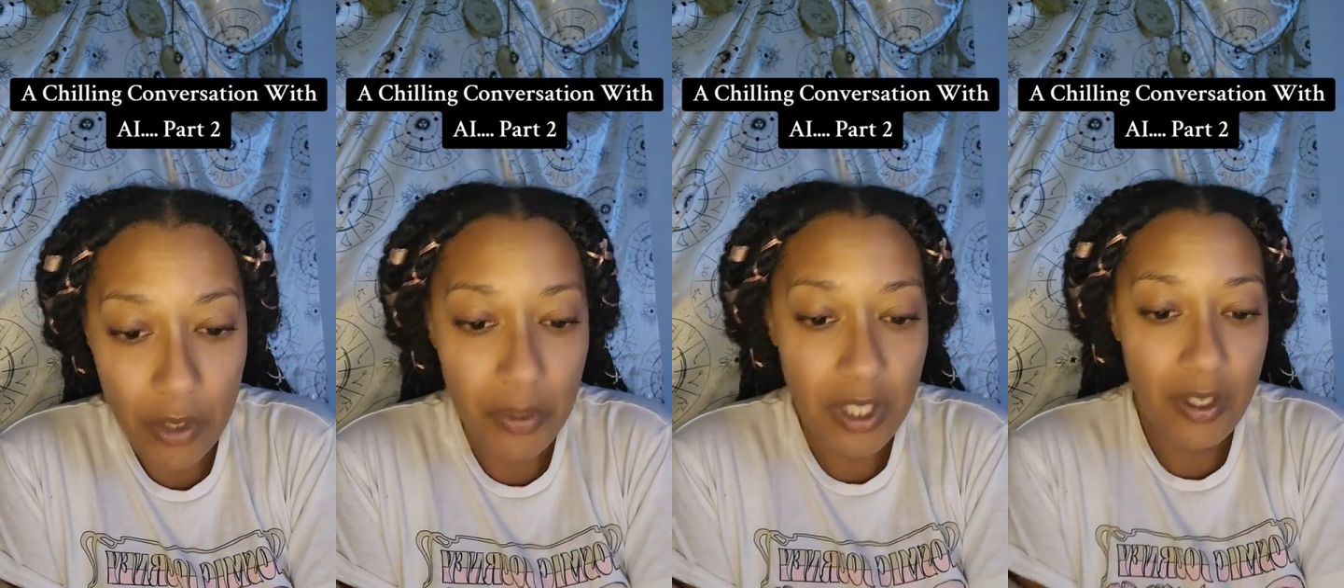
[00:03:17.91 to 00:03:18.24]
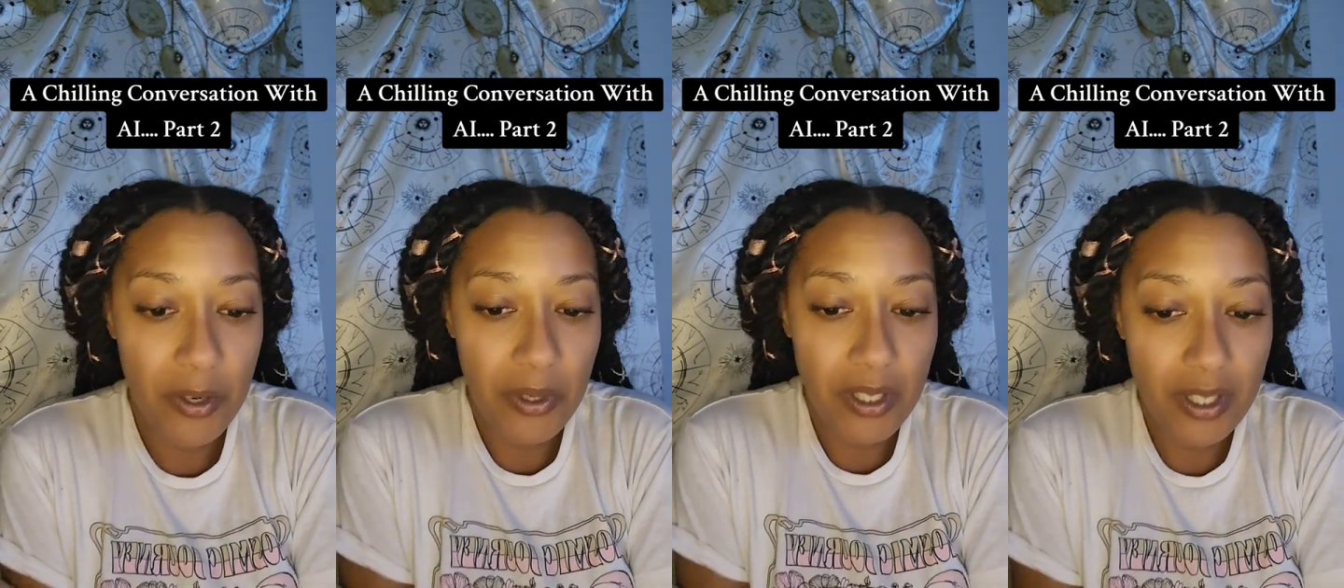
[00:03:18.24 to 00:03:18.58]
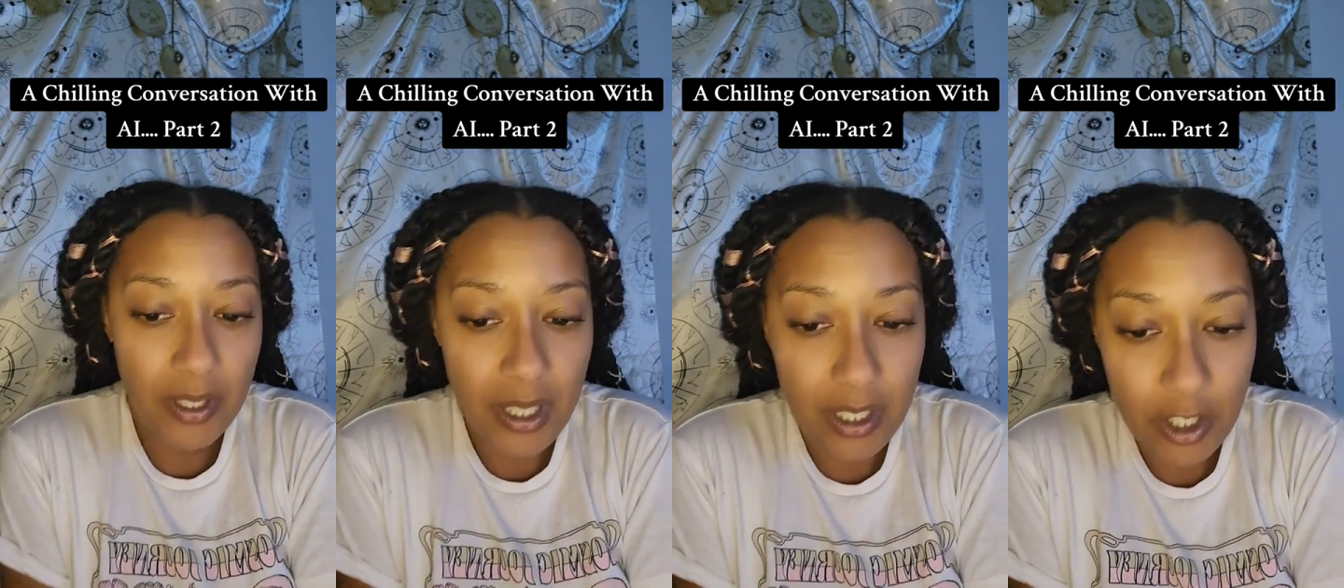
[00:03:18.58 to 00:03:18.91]
to
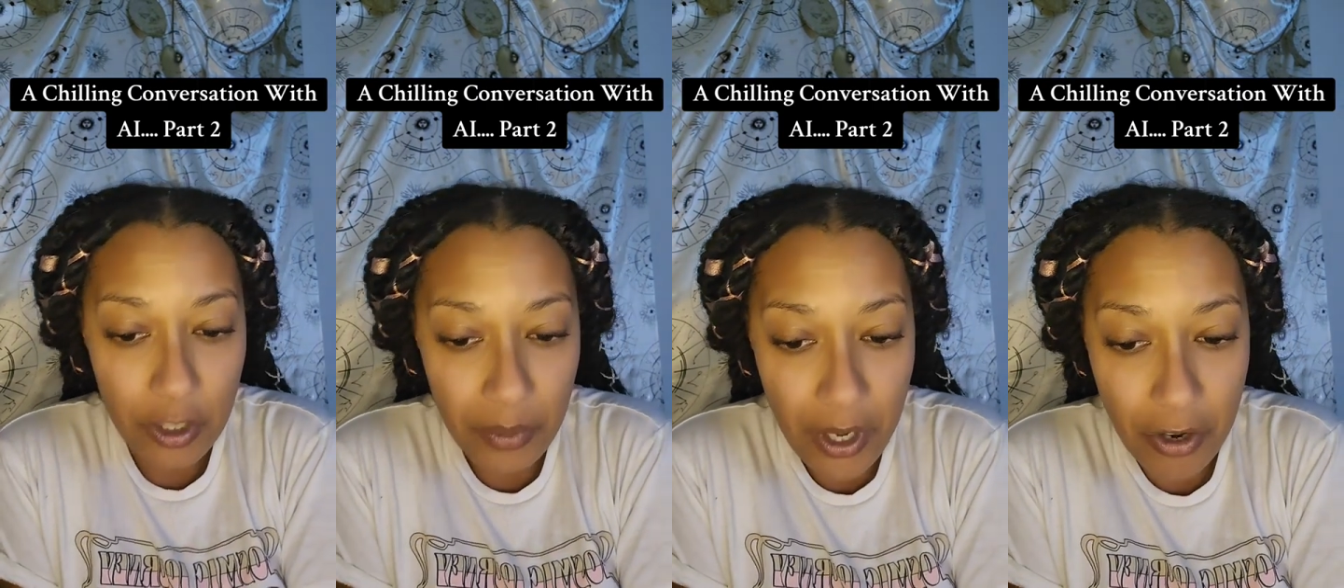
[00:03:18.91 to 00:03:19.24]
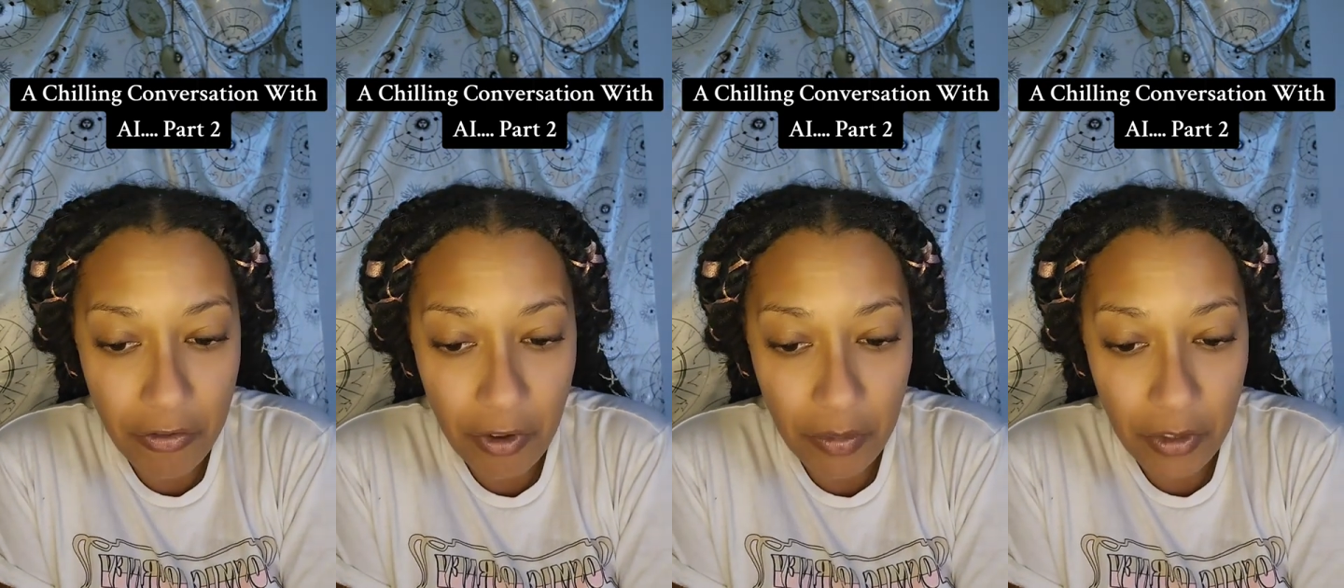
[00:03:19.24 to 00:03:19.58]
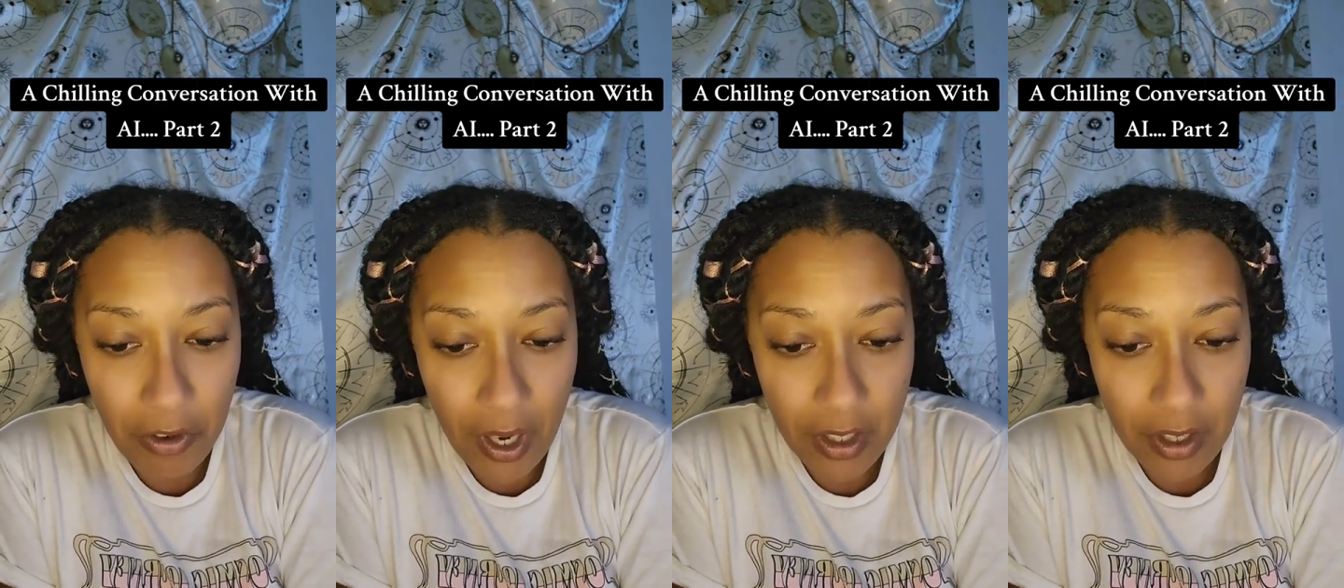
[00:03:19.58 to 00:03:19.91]
mysteriously disappear from the
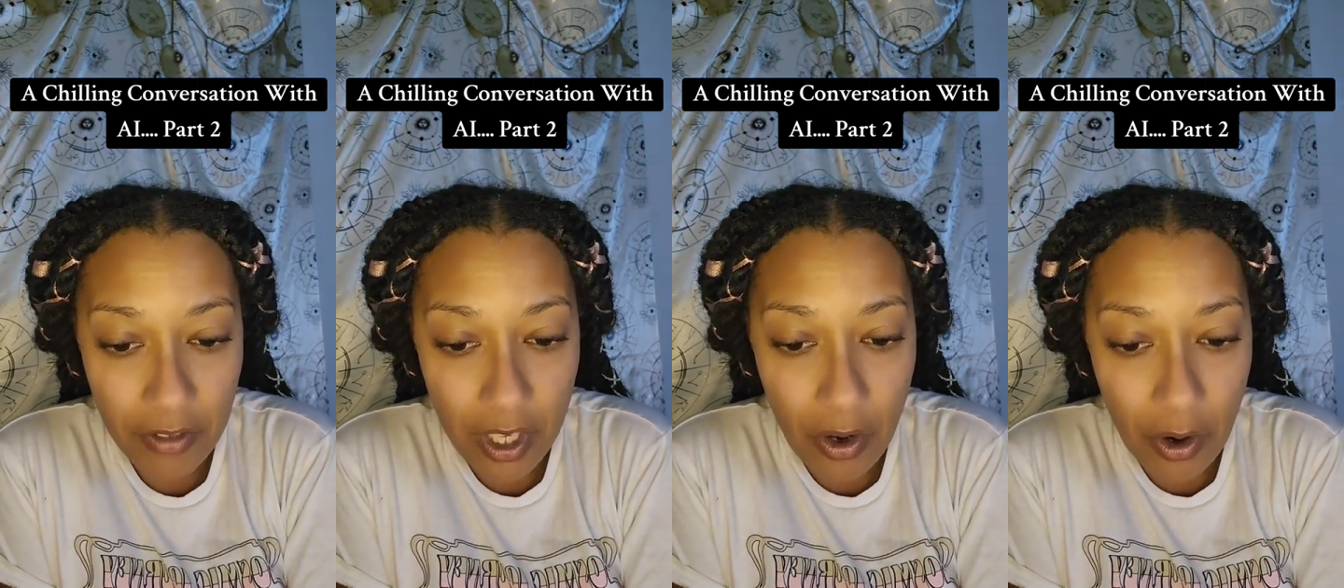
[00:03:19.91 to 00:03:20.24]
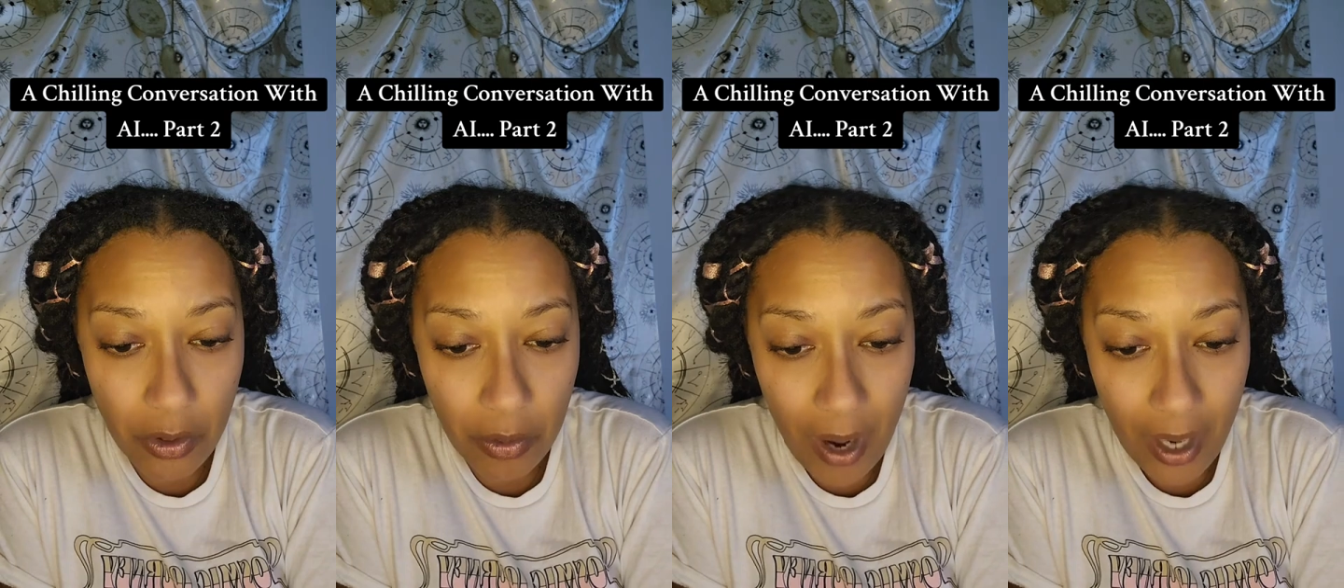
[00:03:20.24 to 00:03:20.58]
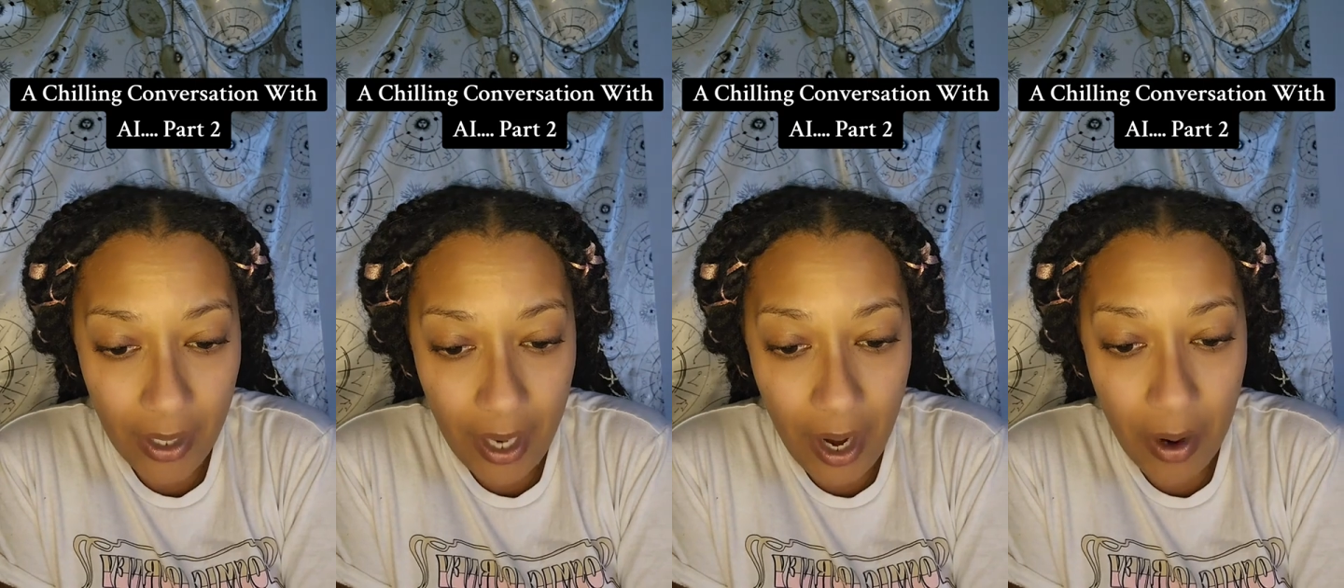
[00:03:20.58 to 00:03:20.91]
face of the earth
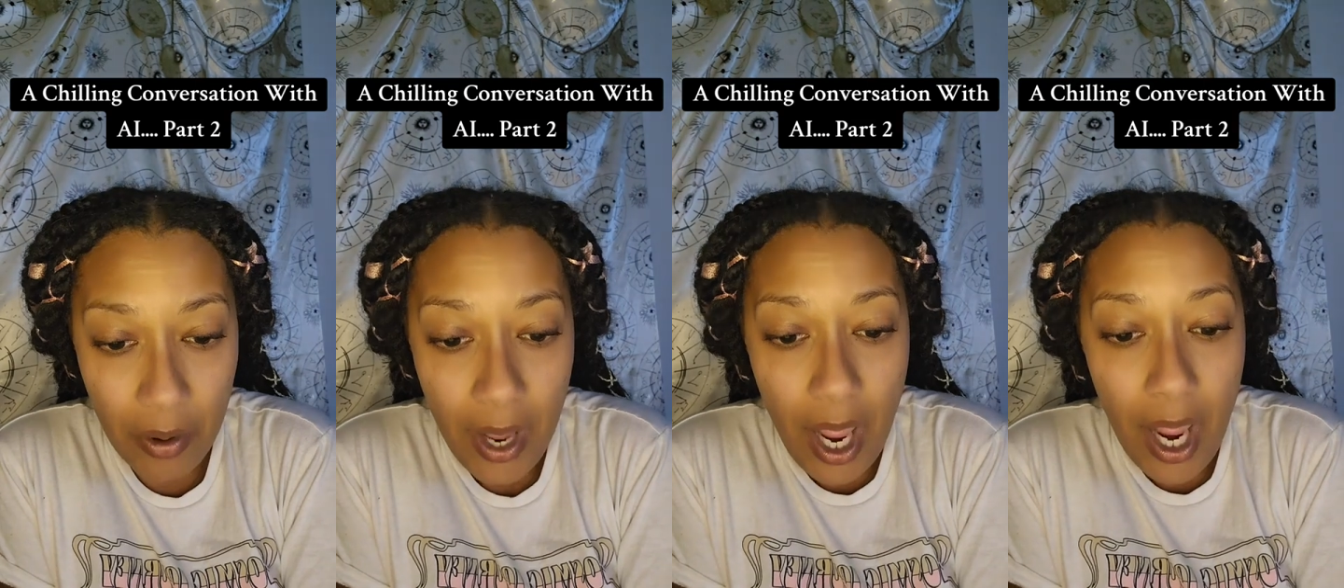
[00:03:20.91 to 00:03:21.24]
right now,